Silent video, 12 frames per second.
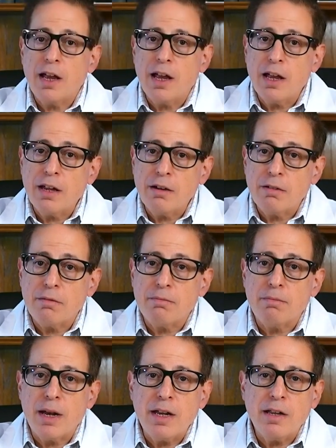And
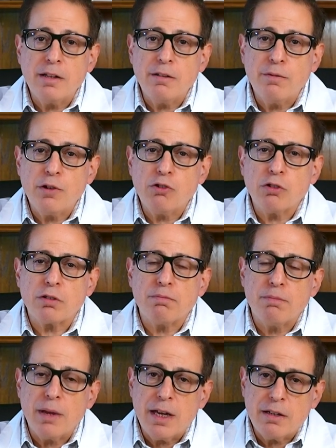many individuals
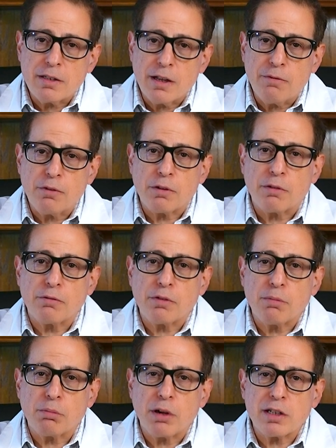may suffer
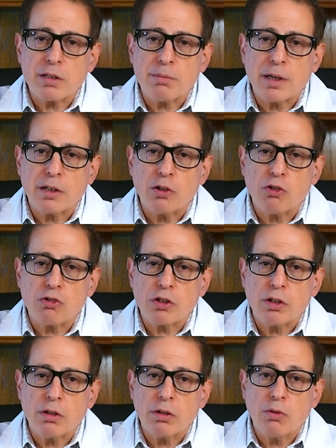from
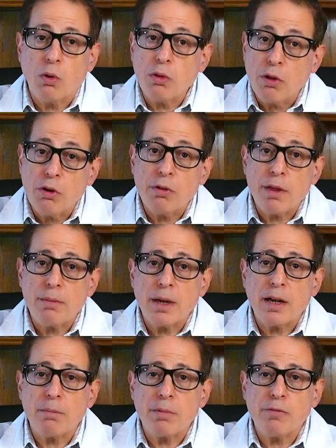prosopagnosia, although they
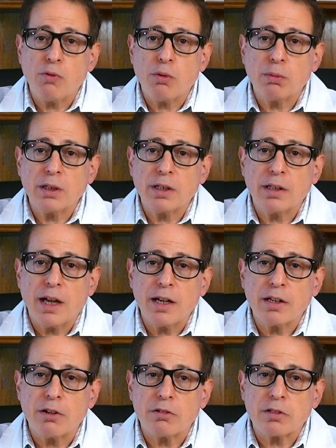may not be formally
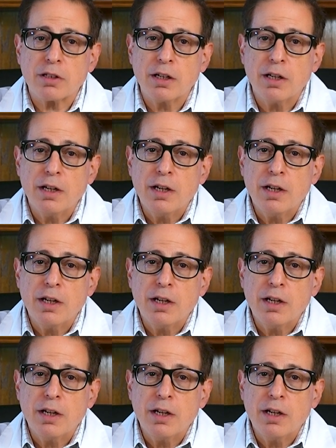diagnosed.